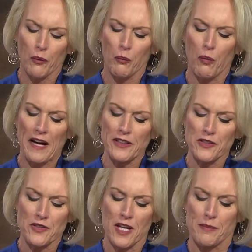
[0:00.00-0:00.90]
why
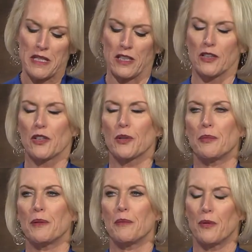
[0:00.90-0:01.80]
don't you tell me a little
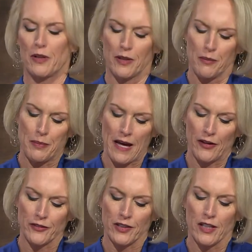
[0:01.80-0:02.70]
bit more
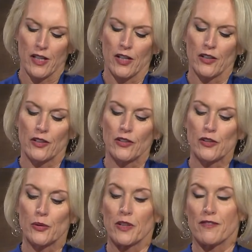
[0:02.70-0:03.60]
about
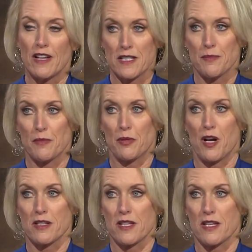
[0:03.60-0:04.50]
your investment
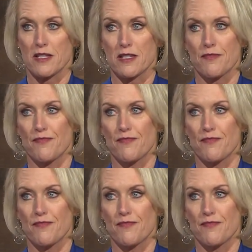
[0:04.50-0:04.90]
process?